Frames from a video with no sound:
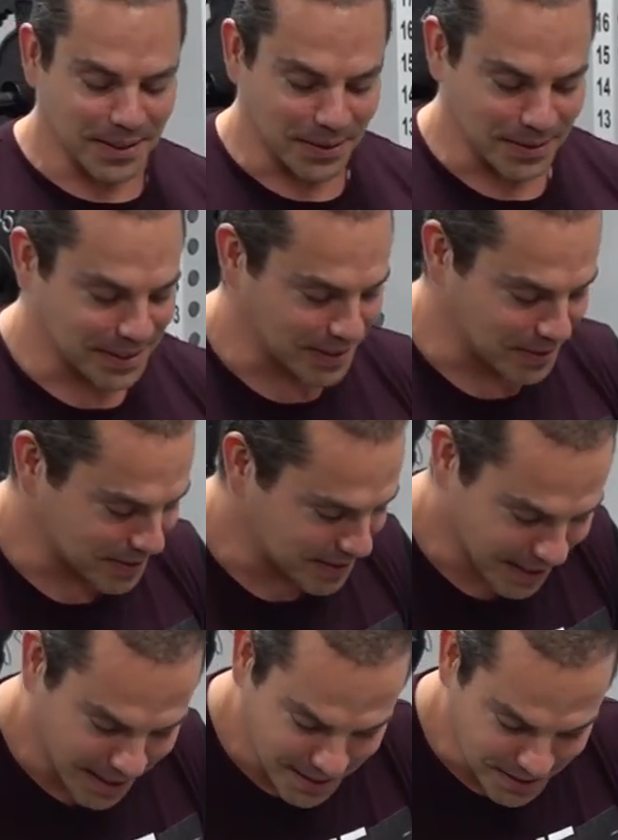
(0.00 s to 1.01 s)
goals, so it's
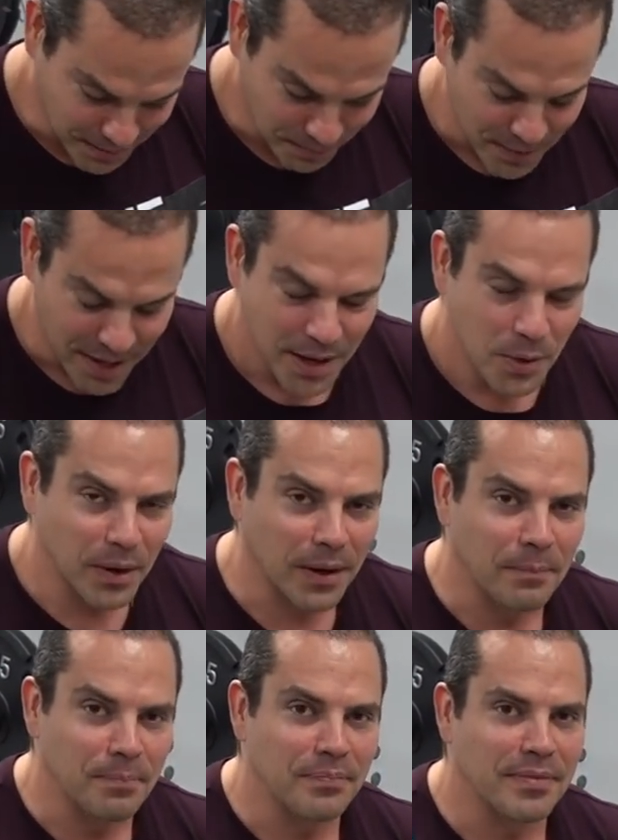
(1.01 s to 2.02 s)
awesome.
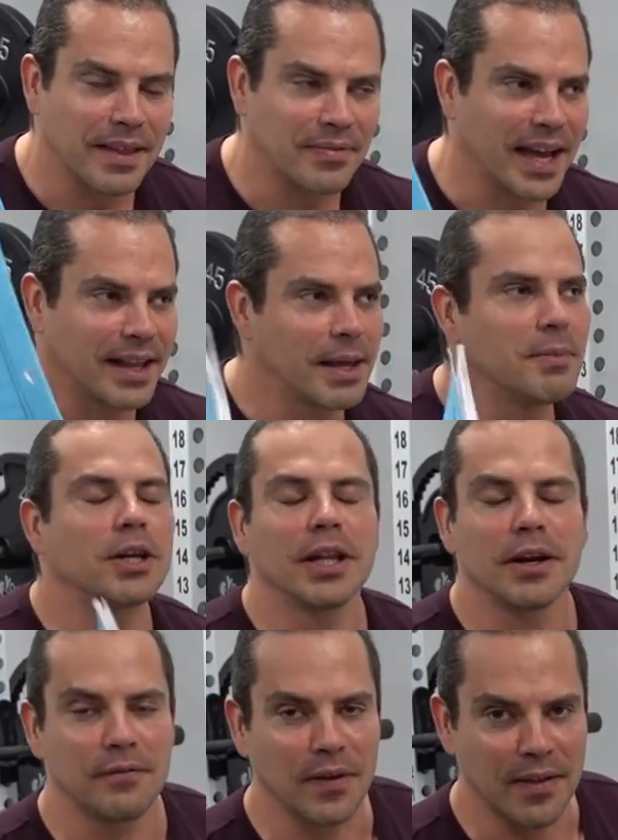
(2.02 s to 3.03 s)
Well, let me
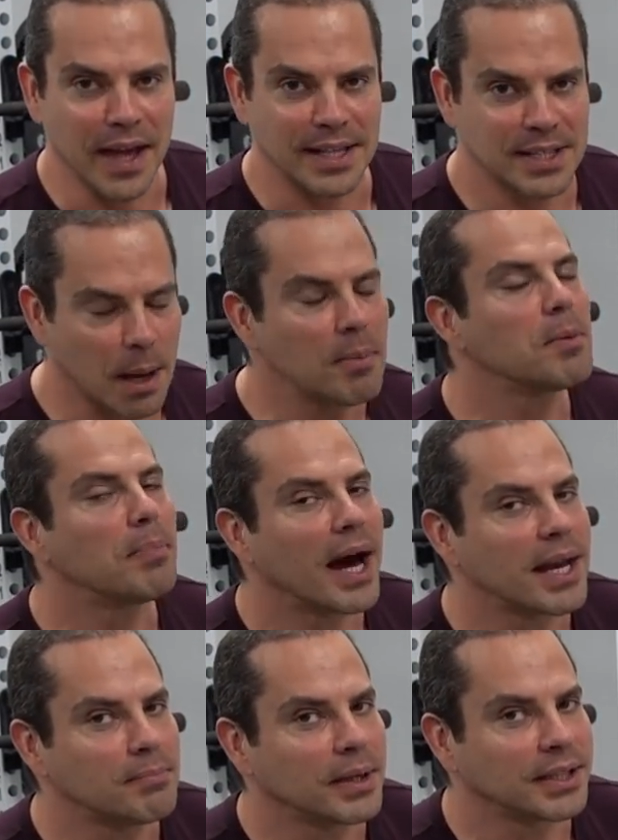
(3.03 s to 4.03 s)
clarify that. Some of the
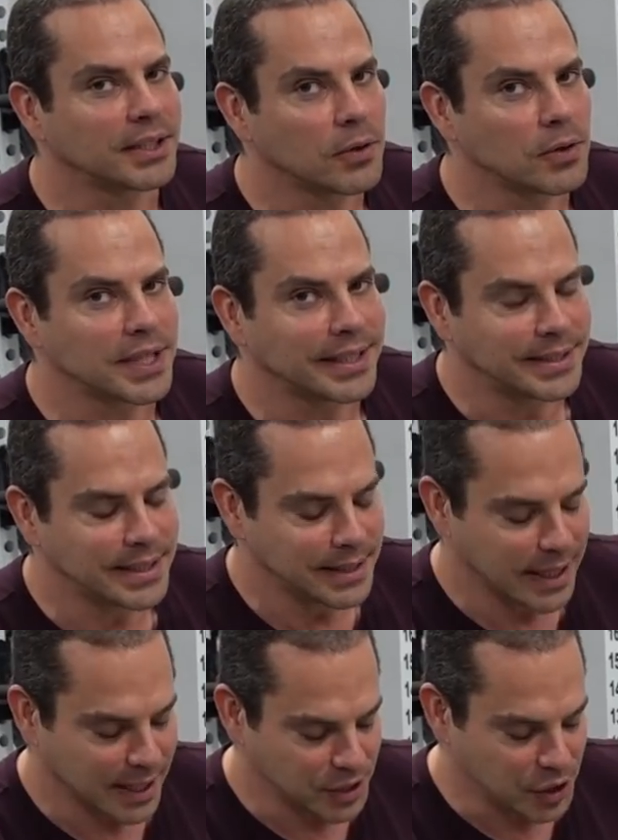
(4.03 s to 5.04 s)
bodybuilding goals I did
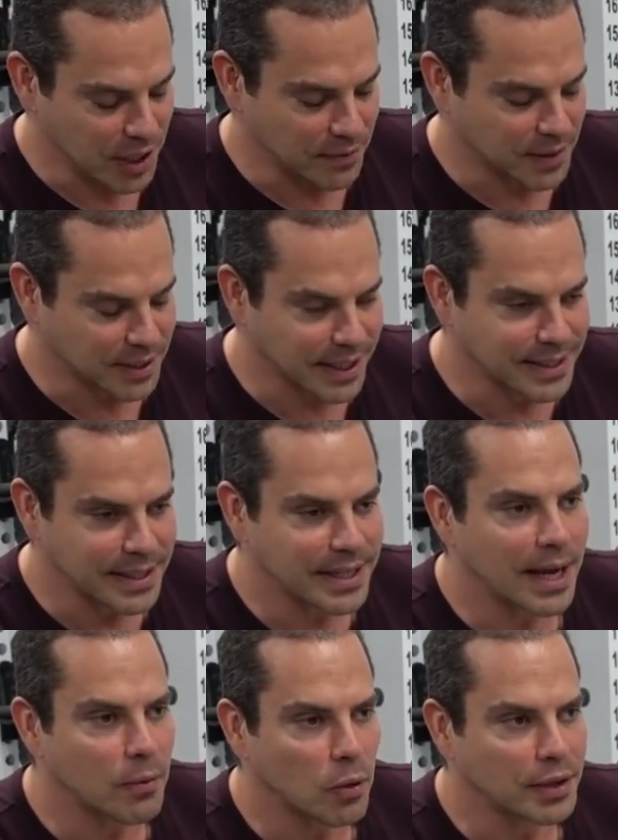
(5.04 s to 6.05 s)
not achieve, because I did
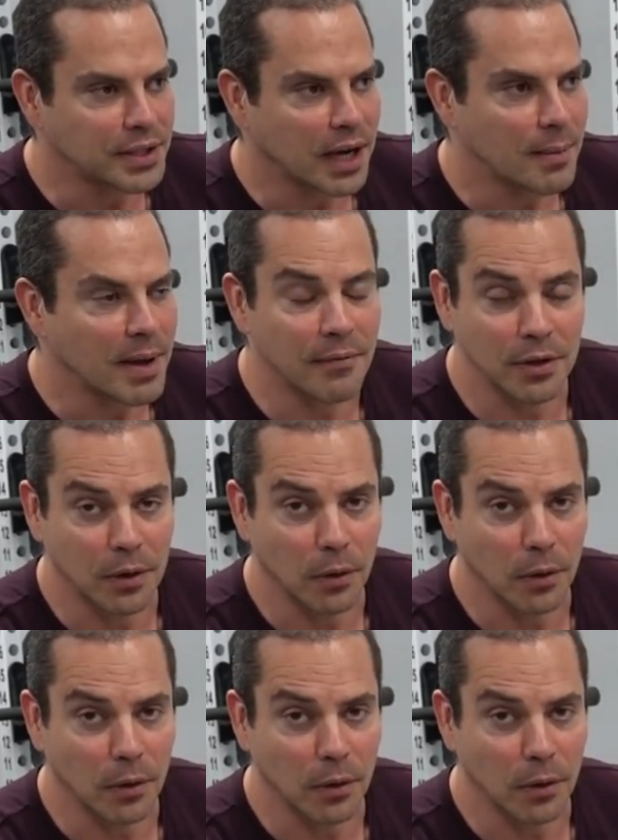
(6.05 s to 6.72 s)
at one time have a